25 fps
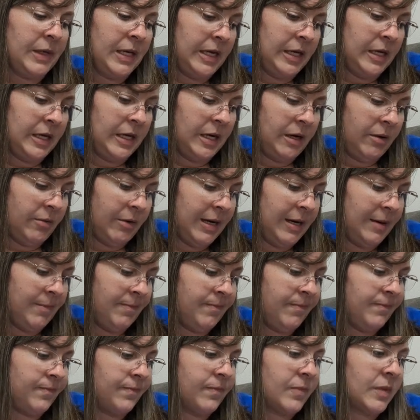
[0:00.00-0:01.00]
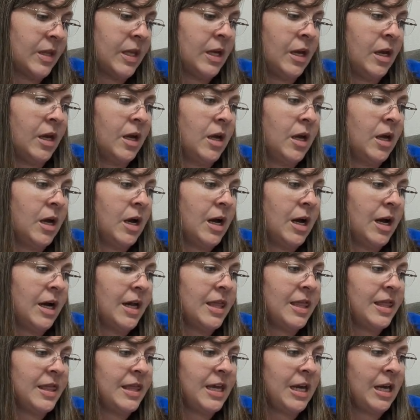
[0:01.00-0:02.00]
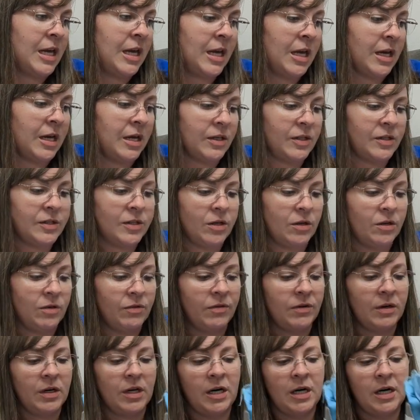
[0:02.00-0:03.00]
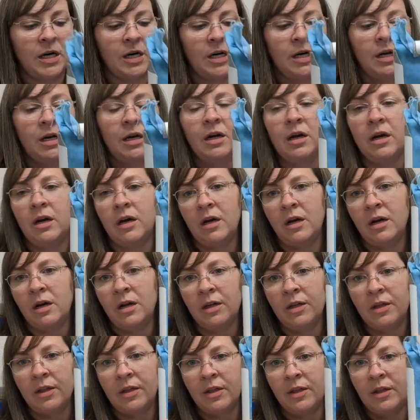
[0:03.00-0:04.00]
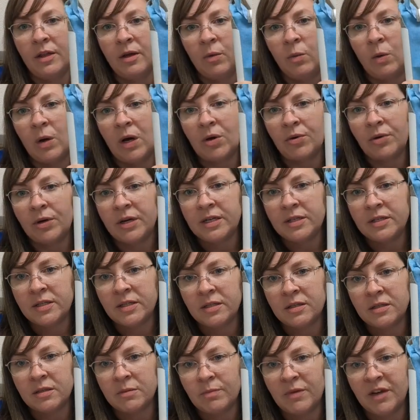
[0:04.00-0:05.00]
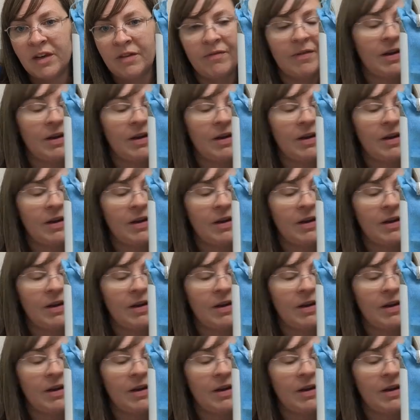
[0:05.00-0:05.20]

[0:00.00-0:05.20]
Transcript: anyway, I think so far the walrus is my